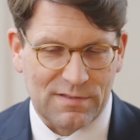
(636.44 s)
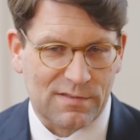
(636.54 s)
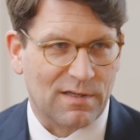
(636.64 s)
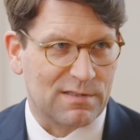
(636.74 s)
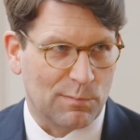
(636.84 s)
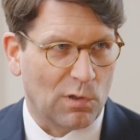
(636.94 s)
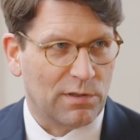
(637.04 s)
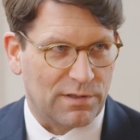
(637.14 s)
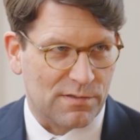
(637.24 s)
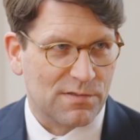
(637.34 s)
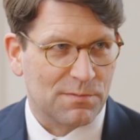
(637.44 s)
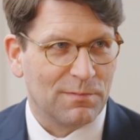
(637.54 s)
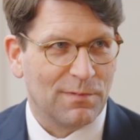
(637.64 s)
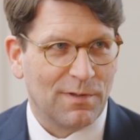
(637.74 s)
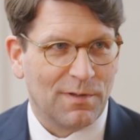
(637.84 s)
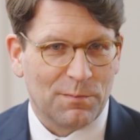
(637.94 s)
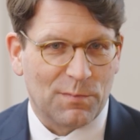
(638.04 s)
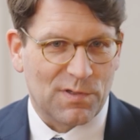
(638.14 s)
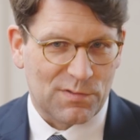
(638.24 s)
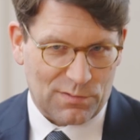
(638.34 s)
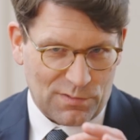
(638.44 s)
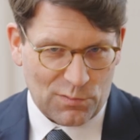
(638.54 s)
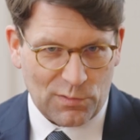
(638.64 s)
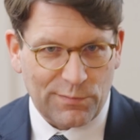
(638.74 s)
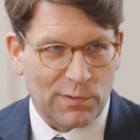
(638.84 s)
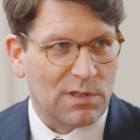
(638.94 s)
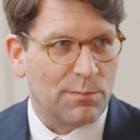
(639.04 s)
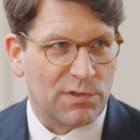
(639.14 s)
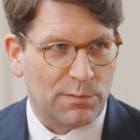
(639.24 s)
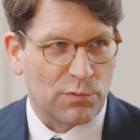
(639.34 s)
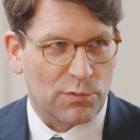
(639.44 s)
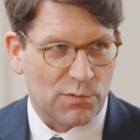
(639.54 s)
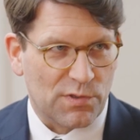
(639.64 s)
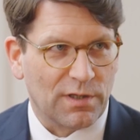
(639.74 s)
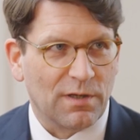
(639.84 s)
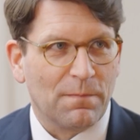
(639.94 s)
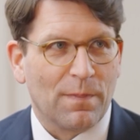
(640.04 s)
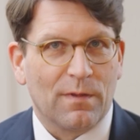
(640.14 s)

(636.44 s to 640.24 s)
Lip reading: has a sizable audience, because there's only one company producing,